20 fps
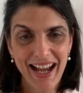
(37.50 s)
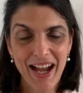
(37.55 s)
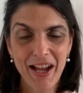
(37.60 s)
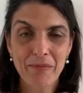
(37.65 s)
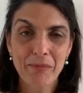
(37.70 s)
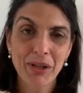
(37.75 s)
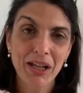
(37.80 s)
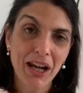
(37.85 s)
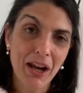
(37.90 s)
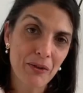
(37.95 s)

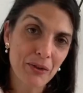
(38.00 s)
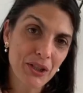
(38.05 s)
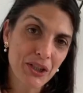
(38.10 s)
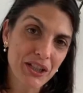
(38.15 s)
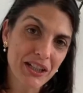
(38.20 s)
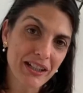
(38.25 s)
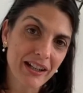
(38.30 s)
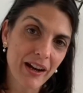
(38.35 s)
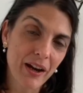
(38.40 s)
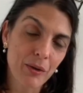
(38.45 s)
I'm Claudia
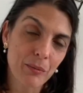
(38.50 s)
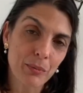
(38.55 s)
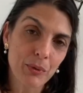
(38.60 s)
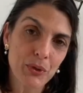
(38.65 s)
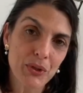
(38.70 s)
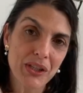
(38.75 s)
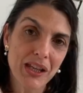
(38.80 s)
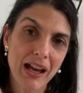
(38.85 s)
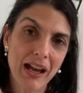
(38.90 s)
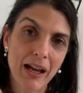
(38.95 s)
De
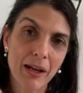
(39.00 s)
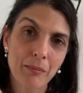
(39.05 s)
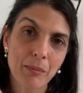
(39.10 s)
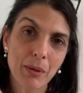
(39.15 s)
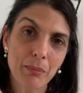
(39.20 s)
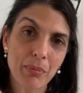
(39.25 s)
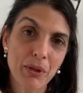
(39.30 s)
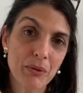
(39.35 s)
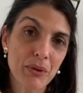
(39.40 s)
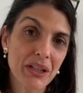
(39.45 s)
Campos. I'm
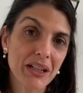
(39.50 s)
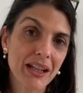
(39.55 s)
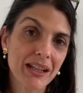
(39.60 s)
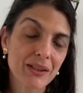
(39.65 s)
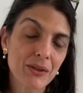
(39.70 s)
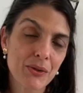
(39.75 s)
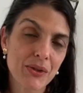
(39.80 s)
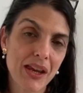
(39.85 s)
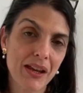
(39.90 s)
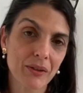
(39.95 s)
a
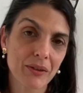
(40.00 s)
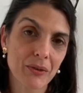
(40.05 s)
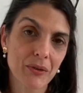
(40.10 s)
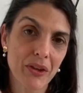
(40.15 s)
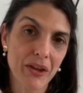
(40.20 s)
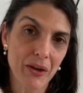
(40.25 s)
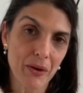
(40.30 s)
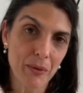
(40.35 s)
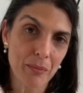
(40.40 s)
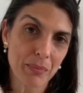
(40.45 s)
perinatal
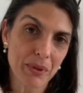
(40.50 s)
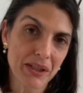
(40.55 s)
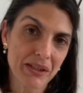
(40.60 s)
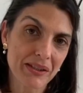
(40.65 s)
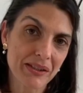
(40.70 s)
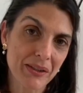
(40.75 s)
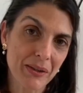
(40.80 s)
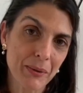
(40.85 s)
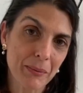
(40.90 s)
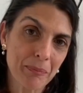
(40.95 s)

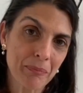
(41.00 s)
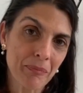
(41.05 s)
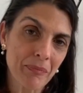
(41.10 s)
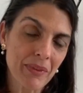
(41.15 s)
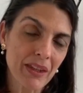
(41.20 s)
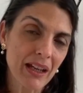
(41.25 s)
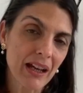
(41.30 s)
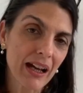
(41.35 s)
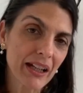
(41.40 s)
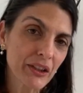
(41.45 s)
psychotherapist.
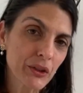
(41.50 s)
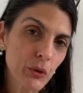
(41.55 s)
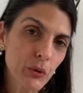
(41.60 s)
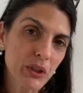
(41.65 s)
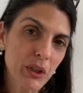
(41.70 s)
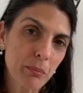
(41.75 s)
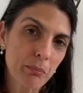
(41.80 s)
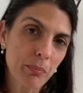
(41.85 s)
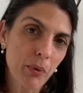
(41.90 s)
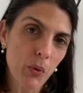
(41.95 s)
I took
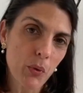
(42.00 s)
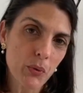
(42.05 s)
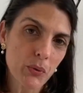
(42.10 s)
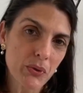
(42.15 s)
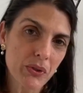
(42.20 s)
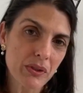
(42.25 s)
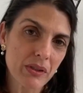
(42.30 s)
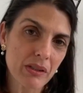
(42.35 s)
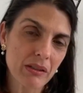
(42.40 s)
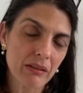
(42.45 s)
the
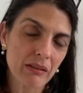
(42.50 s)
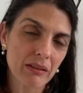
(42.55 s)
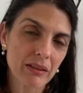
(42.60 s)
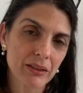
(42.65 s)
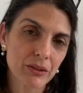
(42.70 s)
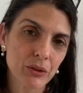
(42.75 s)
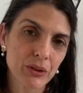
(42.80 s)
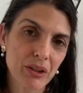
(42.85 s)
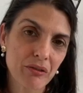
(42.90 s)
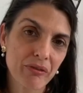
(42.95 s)
post
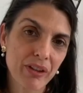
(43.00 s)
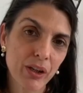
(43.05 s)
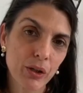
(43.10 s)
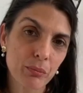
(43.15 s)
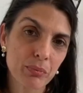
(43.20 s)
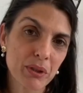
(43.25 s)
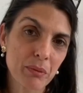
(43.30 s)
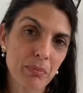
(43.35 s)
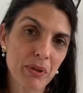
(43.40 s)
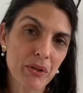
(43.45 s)
to
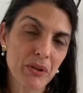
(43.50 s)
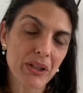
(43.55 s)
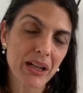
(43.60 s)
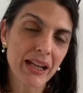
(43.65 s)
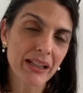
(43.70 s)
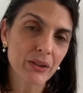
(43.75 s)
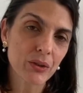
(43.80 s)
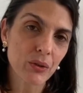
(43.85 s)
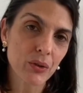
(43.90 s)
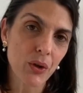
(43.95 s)
develop the
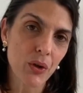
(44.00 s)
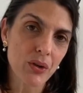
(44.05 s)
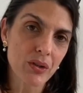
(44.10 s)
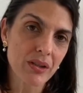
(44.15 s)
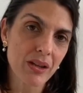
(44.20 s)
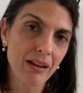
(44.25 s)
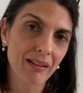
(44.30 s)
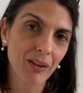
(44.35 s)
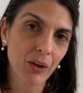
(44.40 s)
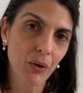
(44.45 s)
perinatal
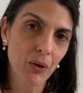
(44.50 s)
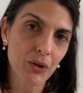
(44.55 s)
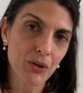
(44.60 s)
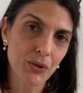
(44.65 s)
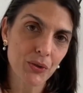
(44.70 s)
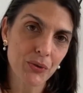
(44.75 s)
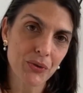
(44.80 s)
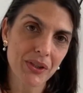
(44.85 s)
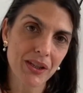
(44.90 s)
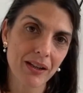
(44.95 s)
loss
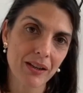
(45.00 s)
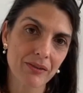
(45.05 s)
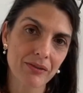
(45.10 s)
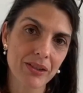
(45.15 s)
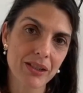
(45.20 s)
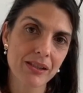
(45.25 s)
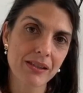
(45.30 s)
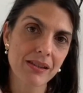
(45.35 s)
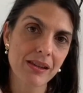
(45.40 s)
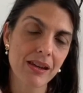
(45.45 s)
psychological
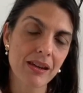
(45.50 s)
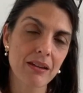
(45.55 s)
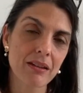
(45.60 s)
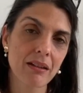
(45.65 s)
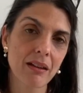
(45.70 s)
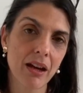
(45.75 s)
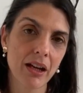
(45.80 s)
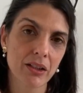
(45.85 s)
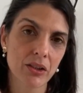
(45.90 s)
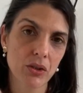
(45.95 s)
service
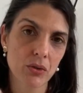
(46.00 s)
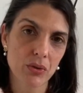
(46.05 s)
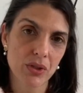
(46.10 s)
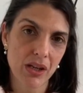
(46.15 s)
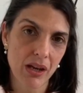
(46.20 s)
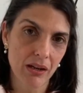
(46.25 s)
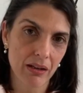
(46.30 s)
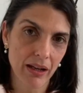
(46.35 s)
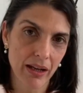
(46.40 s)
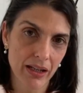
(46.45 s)
here at
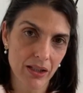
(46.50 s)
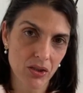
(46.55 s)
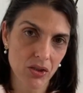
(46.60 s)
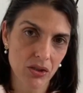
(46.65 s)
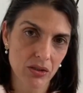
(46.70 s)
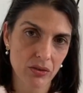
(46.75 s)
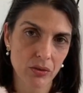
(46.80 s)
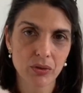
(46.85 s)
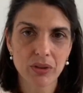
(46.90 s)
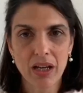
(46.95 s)
UCLH
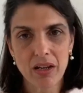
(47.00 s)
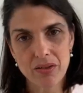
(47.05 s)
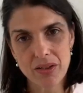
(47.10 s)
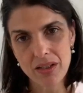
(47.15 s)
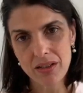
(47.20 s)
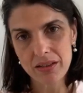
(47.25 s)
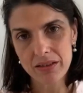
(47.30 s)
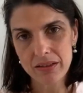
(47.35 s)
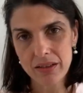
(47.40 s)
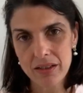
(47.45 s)
in
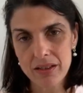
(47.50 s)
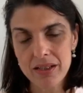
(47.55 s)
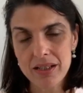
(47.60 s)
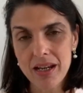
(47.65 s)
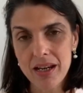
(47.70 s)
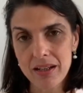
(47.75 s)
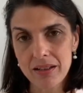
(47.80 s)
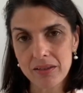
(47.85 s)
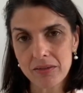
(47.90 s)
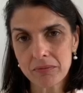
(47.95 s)

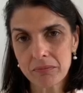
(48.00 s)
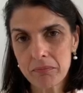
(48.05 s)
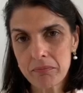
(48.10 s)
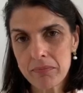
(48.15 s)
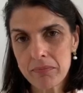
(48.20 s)
2013.